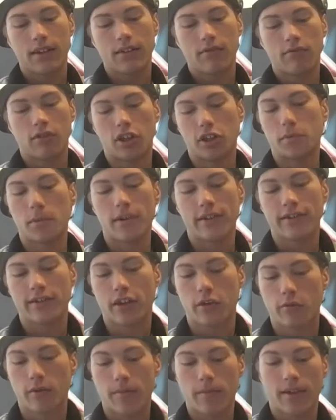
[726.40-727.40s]
Rosemary's
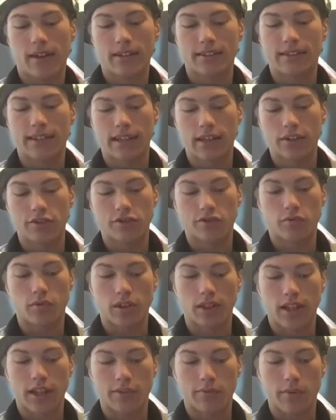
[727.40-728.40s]
gonna win because Sienna just
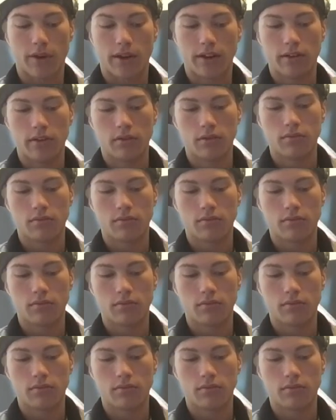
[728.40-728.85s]
won last week.